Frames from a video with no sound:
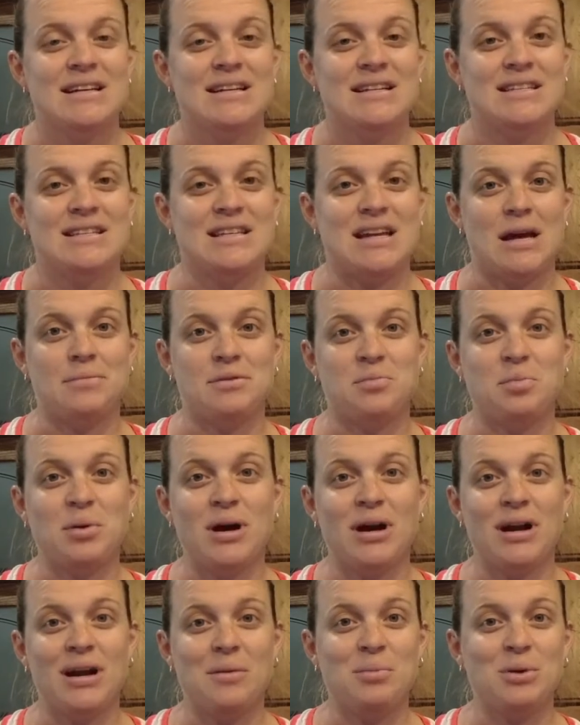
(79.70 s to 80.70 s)
snapped
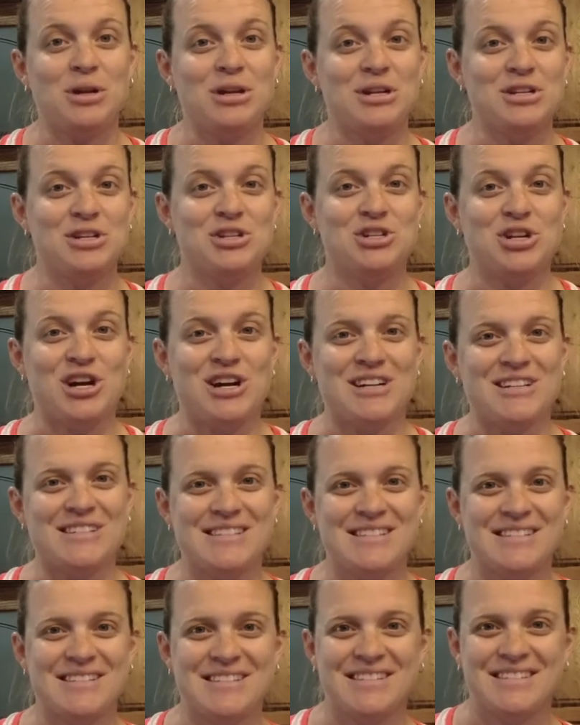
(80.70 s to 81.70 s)
apart and put into jars.